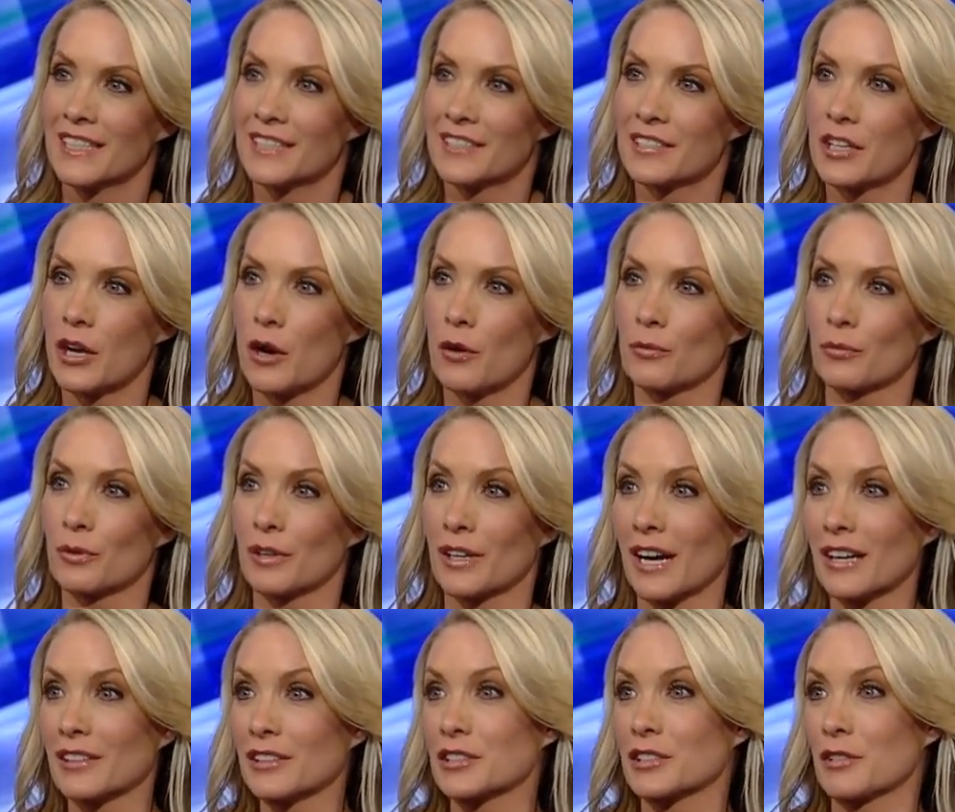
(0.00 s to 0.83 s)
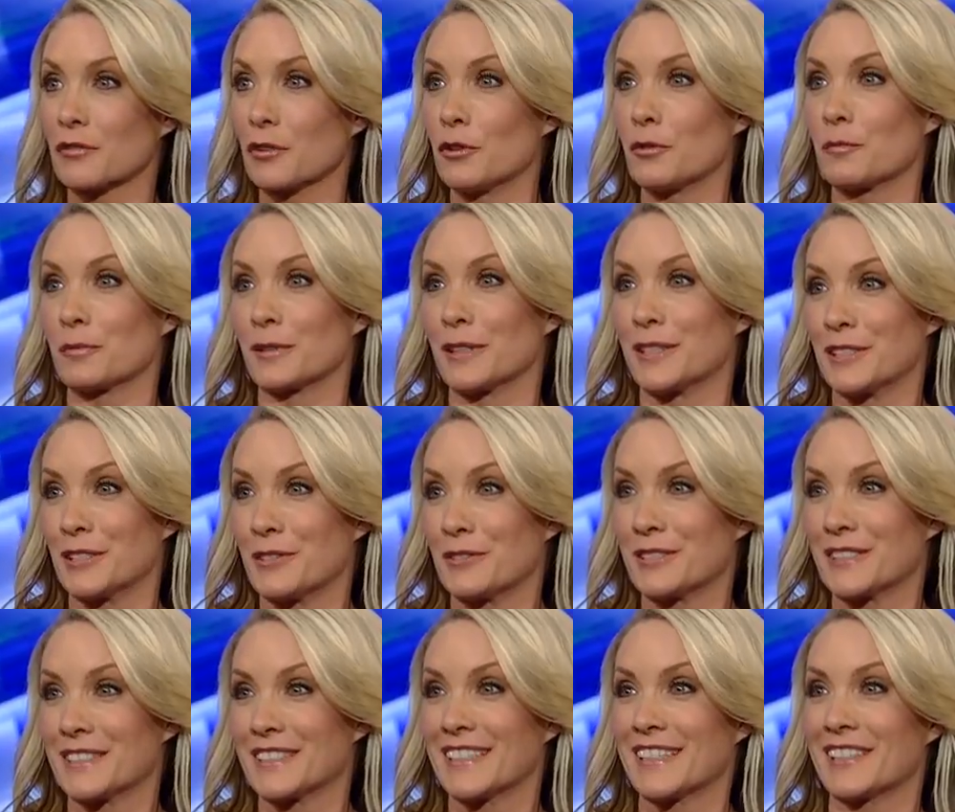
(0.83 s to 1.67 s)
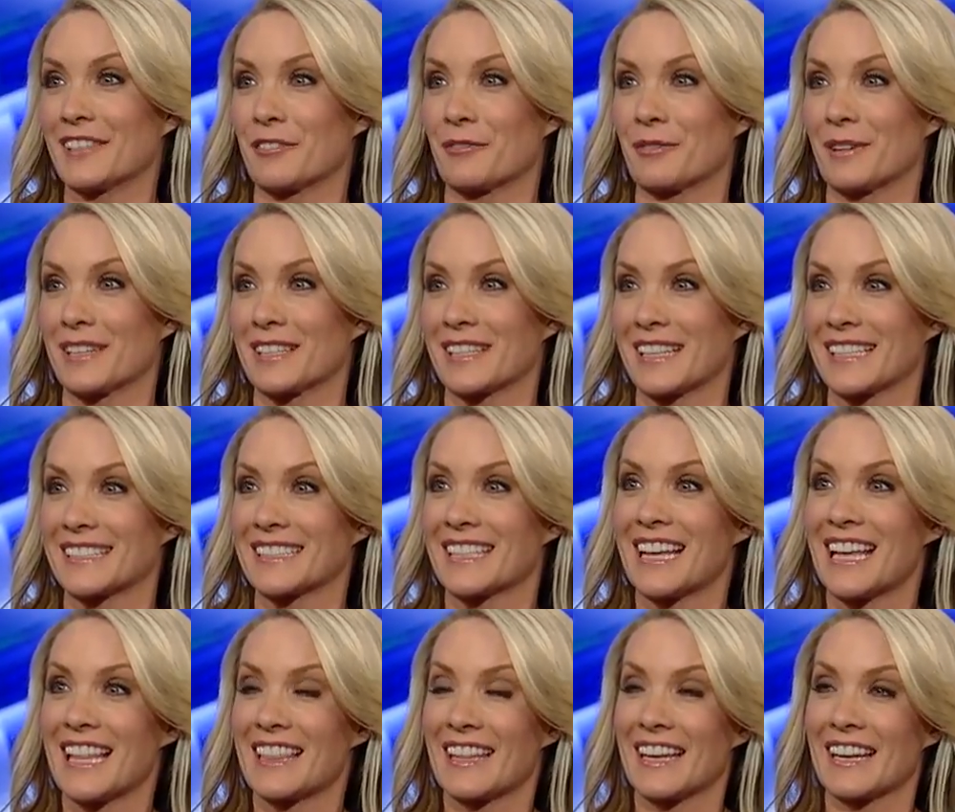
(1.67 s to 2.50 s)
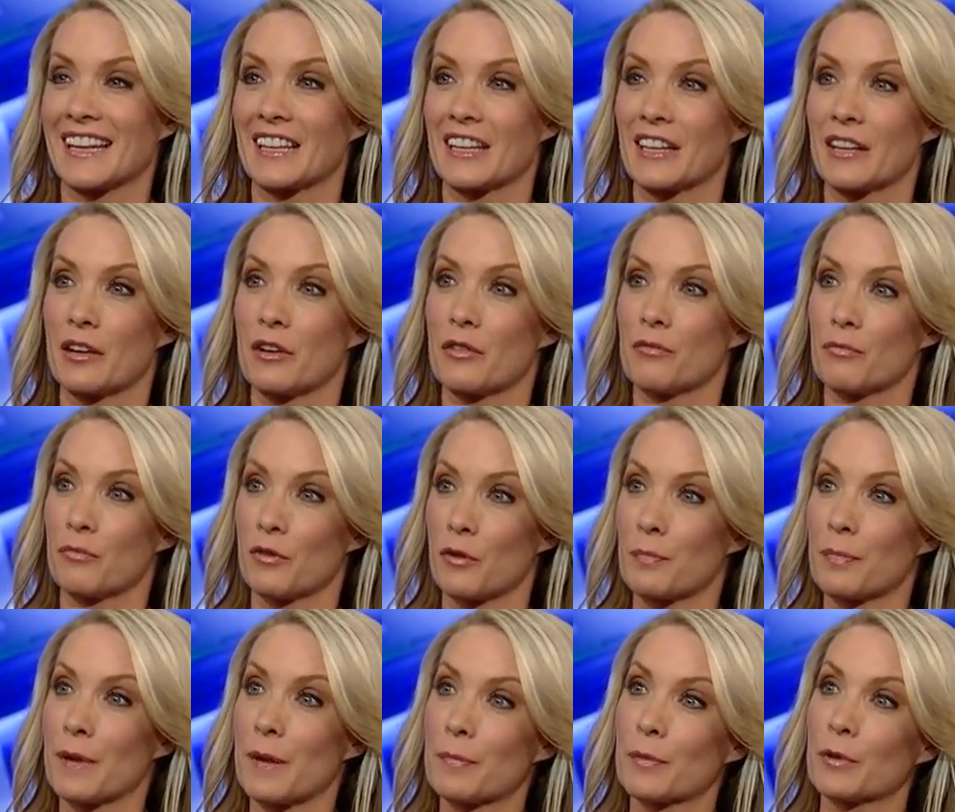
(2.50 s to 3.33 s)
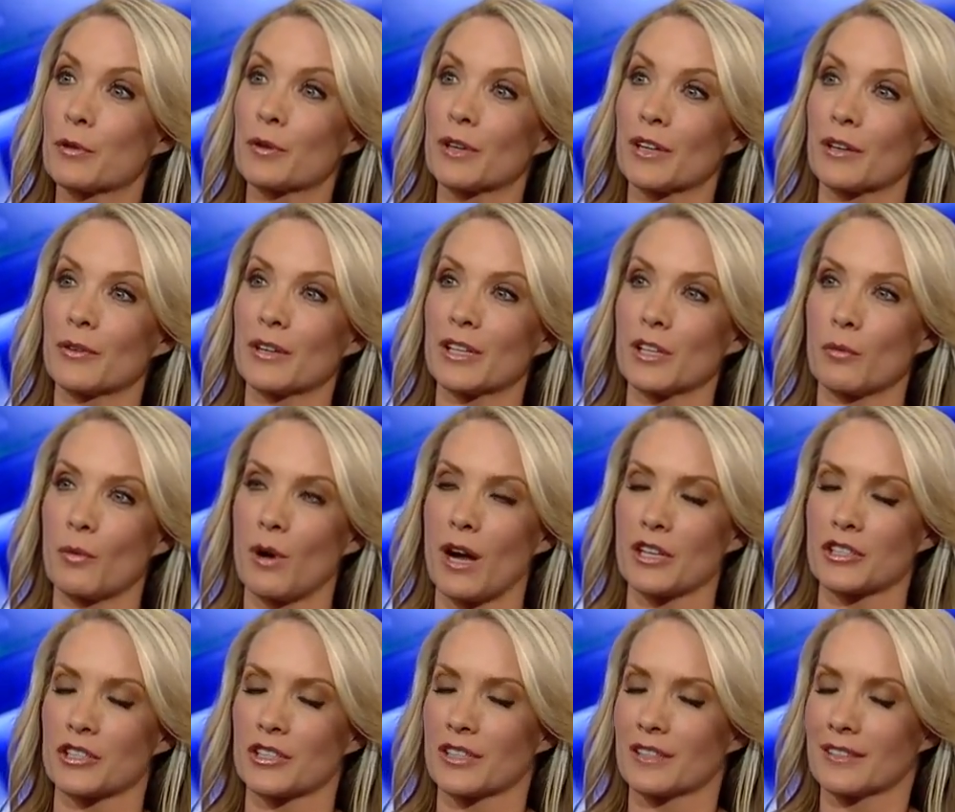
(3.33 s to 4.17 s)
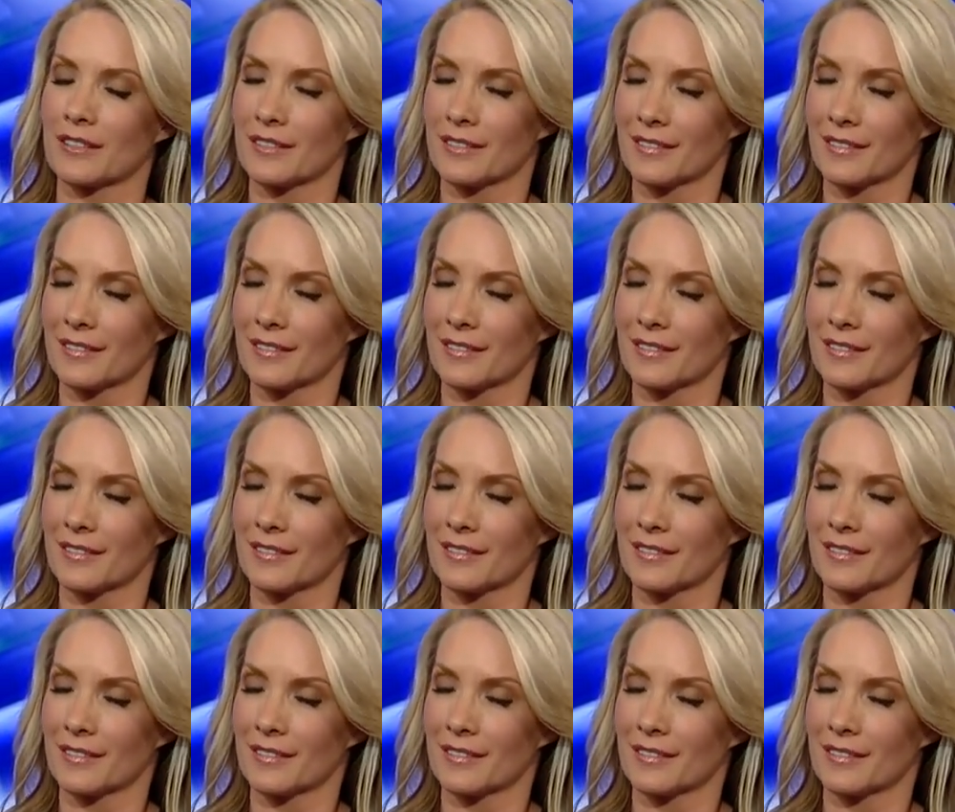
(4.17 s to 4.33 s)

So regardless of who produced it or what it is, like, for people who are going to watch it